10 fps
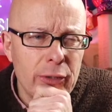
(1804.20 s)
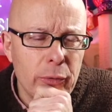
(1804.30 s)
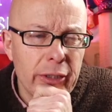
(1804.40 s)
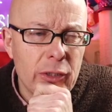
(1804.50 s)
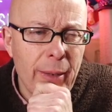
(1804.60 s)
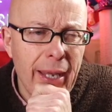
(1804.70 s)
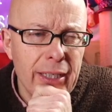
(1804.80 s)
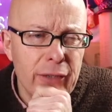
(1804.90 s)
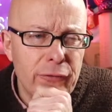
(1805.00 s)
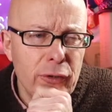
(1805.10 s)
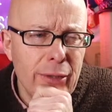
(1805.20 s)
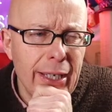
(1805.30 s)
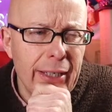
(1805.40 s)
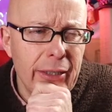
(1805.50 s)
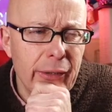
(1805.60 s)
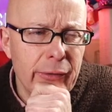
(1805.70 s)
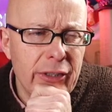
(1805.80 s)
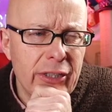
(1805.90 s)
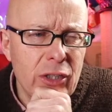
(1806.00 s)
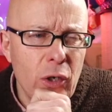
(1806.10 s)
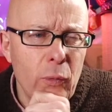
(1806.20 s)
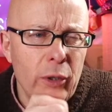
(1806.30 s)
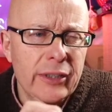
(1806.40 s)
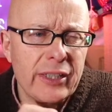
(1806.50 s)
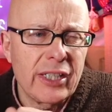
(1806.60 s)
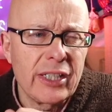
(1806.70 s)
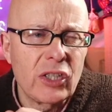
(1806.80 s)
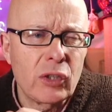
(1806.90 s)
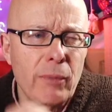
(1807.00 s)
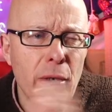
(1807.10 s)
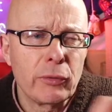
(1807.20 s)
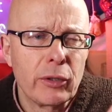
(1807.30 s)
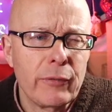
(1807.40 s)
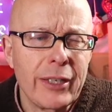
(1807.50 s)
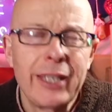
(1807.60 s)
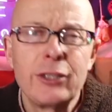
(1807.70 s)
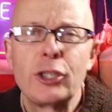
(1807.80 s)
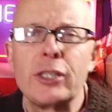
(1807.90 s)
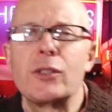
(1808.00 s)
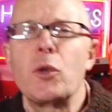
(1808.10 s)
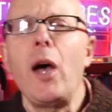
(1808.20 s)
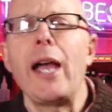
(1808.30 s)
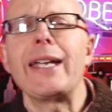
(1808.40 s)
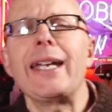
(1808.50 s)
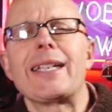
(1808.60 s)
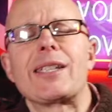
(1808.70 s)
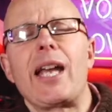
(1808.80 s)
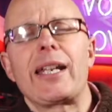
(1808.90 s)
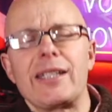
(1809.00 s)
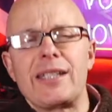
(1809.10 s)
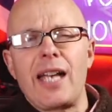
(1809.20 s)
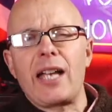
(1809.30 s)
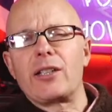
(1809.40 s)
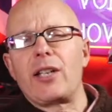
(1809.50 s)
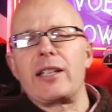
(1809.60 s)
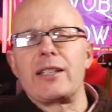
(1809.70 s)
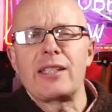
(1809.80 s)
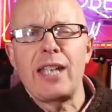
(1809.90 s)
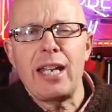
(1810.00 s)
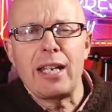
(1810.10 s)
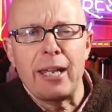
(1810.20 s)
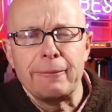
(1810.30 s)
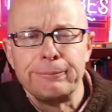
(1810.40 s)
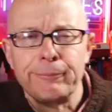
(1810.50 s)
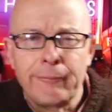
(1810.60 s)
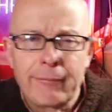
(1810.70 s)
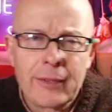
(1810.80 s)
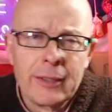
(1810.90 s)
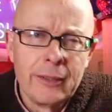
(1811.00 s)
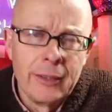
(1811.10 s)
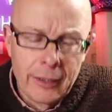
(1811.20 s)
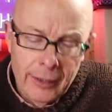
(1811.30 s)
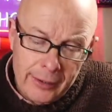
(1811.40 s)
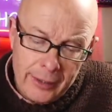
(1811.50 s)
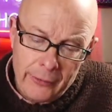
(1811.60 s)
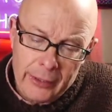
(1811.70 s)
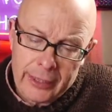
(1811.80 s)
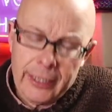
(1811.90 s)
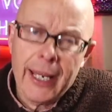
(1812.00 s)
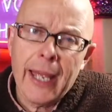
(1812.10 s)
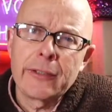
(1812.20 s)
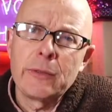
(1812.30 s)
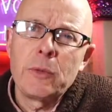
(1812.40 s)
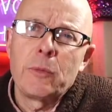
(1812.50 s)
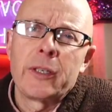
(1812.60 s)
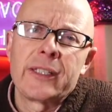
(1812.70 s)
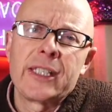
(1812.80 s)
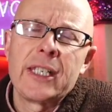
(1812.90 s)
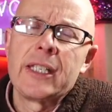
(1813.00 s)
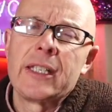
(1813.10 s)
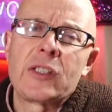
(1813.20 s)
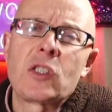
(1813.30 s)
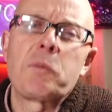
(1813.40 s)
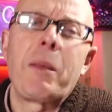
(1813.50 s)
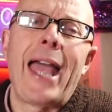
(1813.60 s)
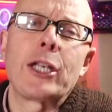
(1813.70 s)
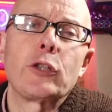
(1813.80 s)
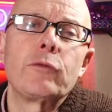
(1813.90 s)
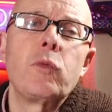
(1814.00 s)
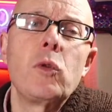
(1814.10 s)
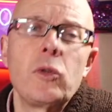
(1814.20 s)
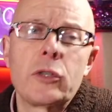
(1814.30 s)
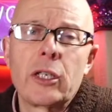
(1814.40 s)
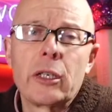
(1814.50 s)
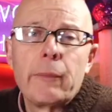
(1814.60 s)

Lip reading: were expanding. A few landowners did not want to see smoke of the engines. Quite, yes, I could understand that. So in a canal, you wouldn't want to see the splash of water